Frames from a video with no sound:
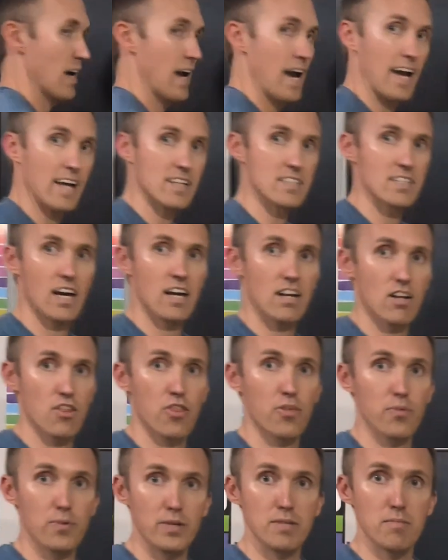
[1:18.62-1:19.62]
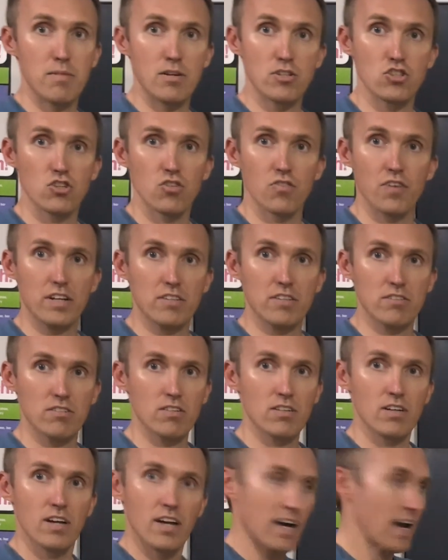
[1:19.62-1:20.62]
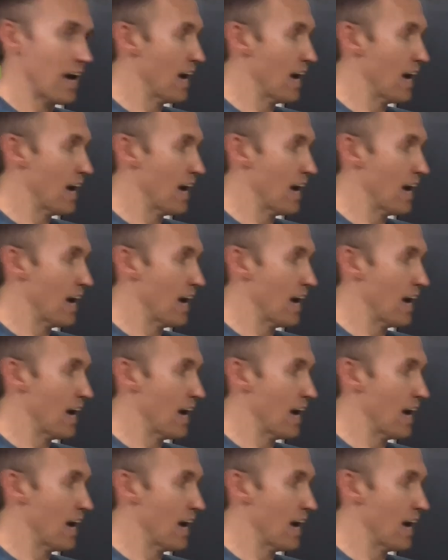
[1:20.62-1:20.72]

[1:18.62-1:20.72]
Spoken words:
and get a three-dimensional vector,